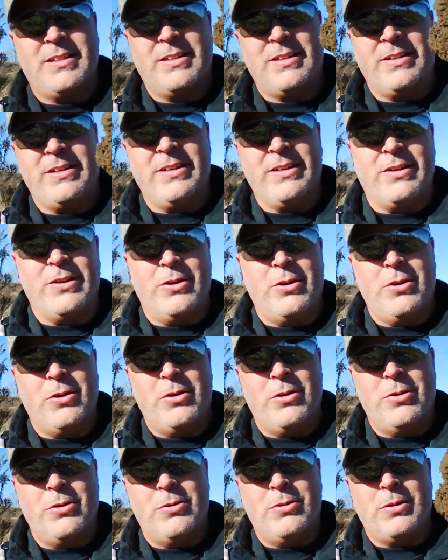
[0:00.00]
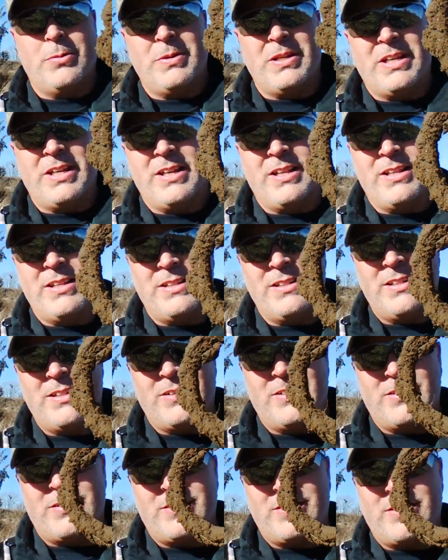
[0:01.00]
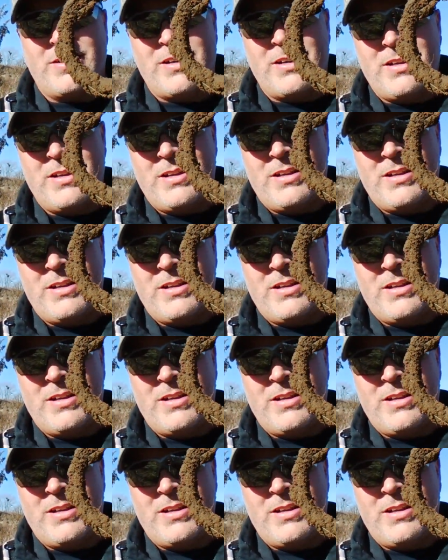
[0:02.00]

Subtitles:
There you go. Let me get it in there.